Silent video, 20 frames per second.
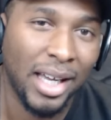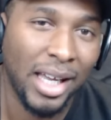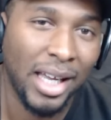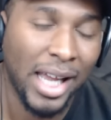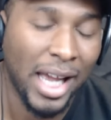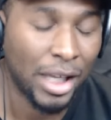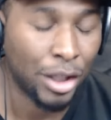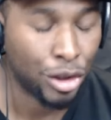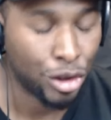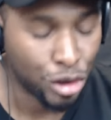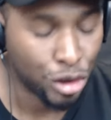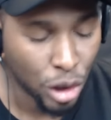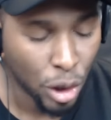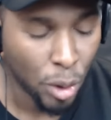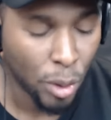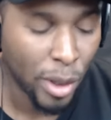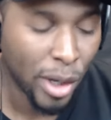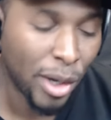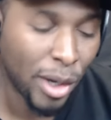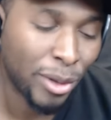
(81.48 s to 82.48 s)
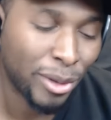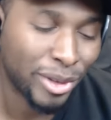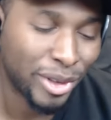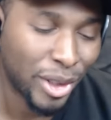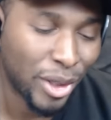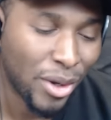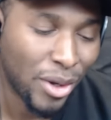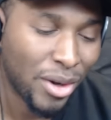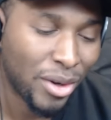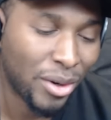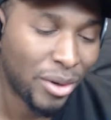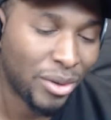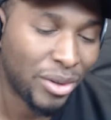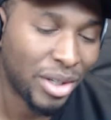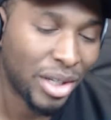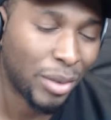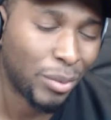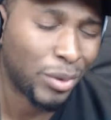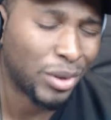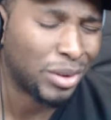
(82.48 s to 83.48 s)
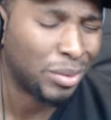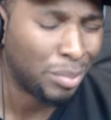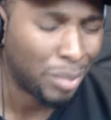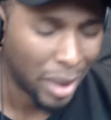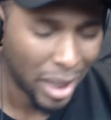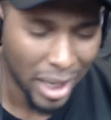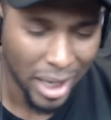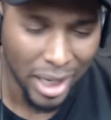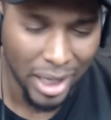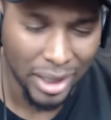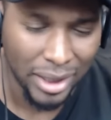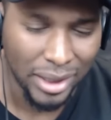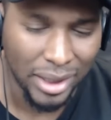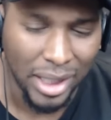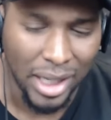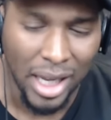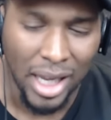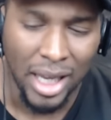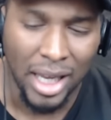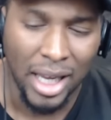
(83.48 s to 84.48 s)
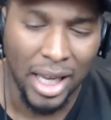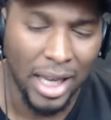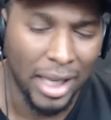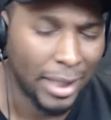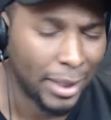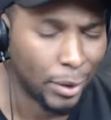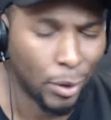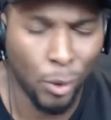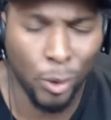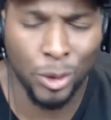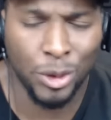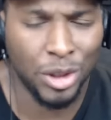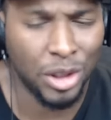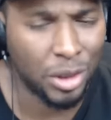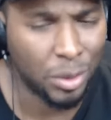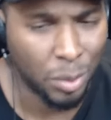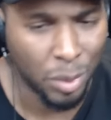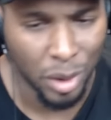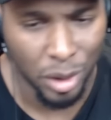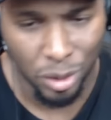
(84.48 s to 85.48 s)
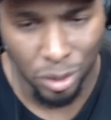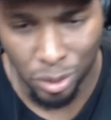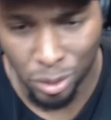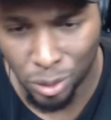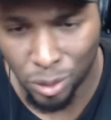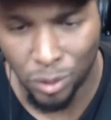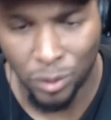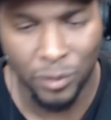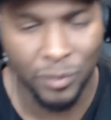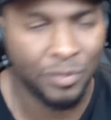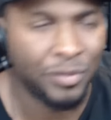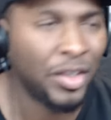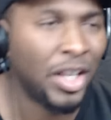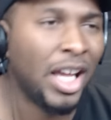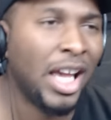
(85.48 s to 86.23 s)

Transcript: It had The Show Goes On on there, which banged, and of course it spit Truth,